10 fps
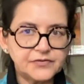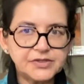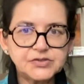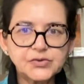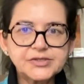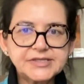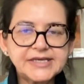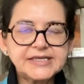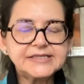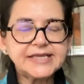
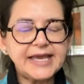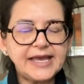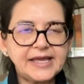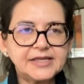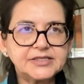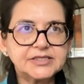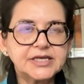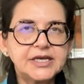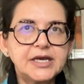resources and